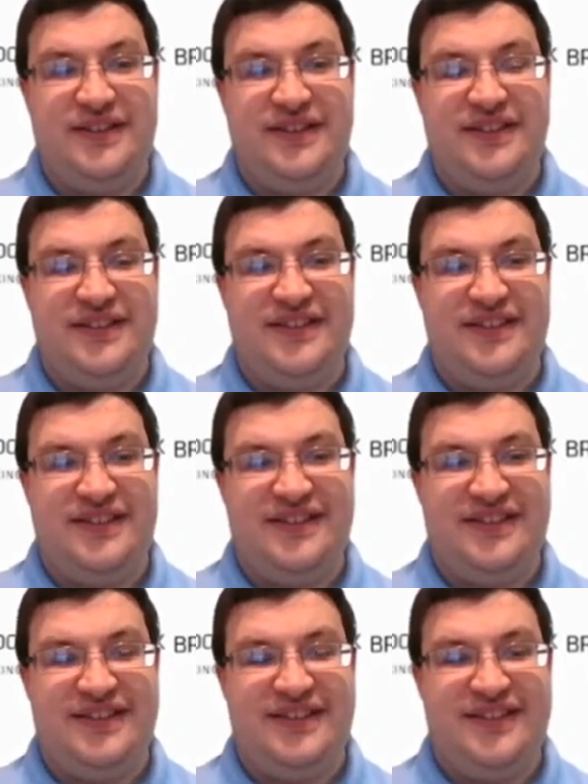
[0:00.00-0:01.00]

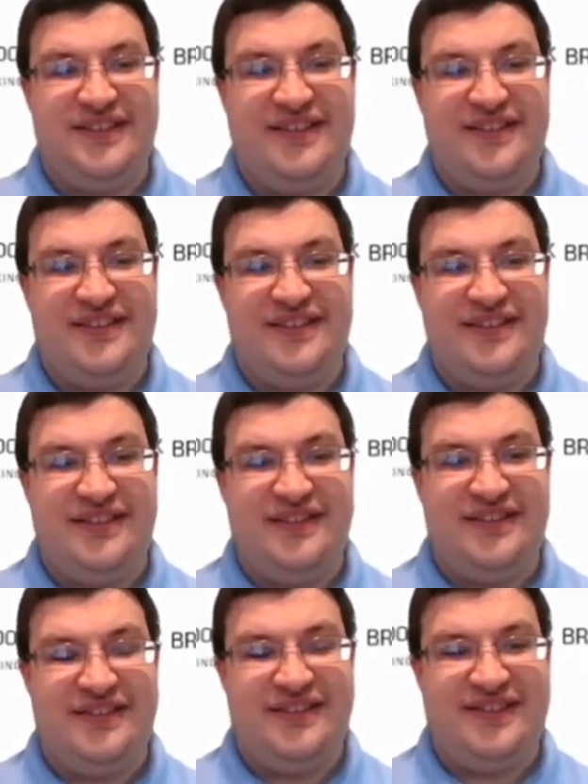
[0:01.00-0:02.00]

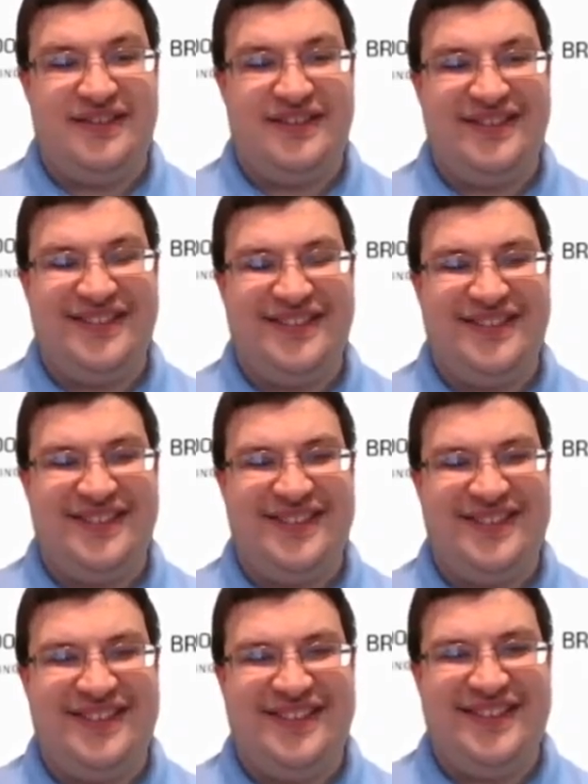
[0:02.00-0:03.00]

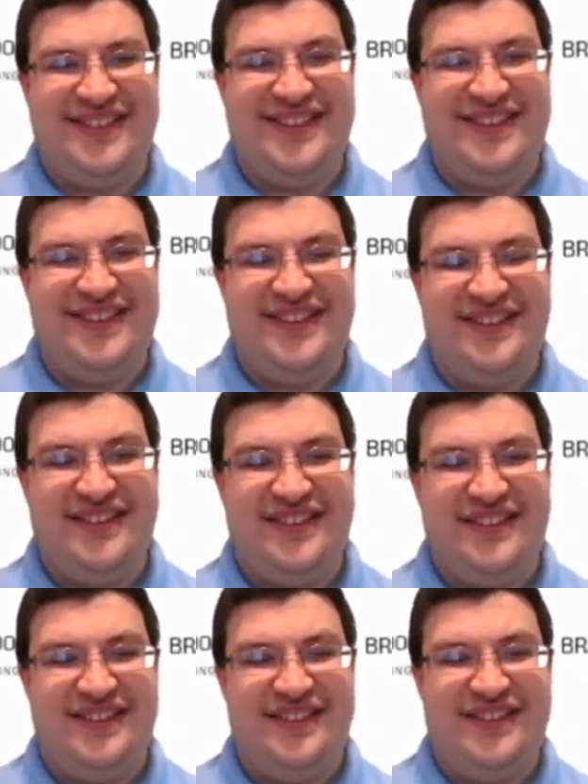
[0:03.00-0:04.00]

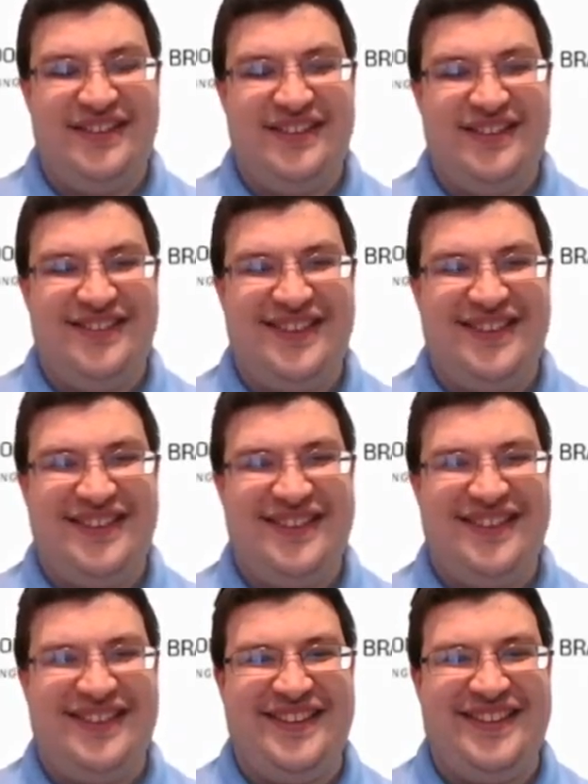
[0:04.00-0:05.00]

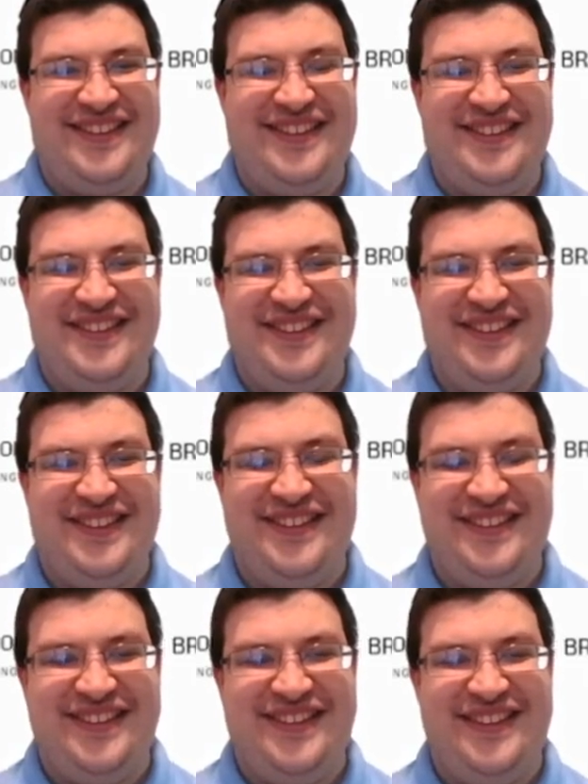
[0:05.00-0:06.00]

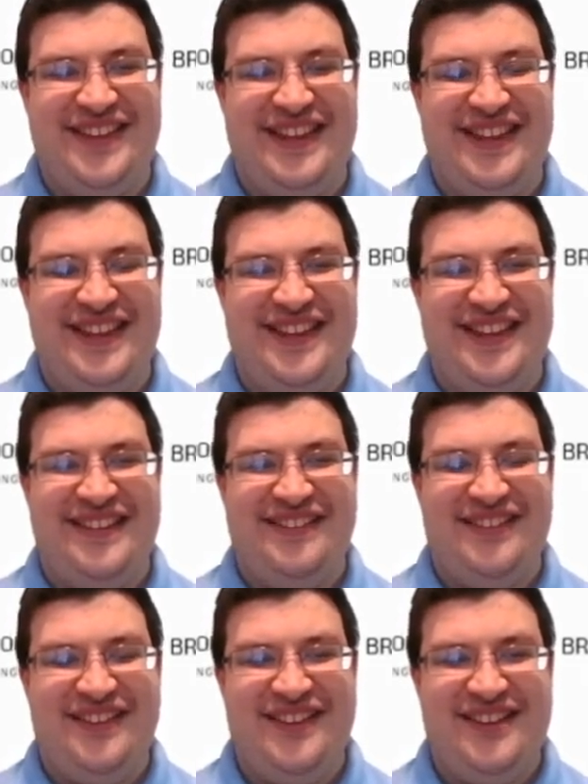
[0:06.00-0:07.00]

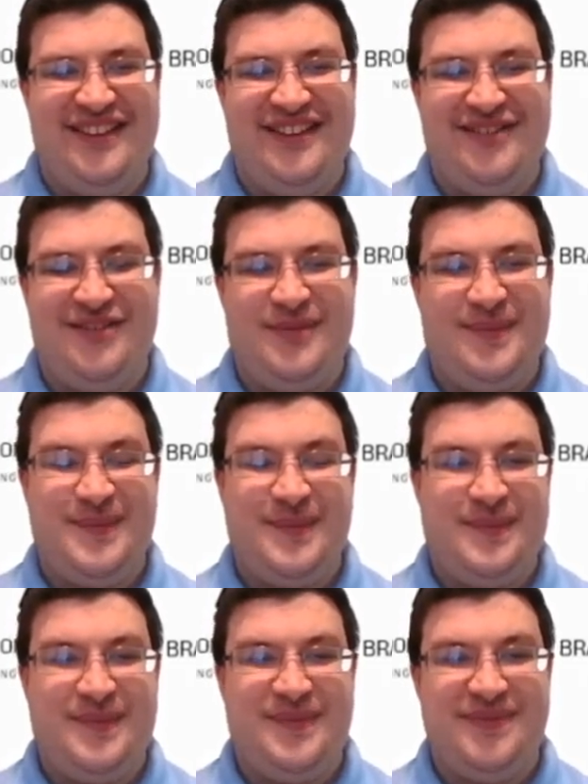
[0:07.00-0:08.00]
[no speech]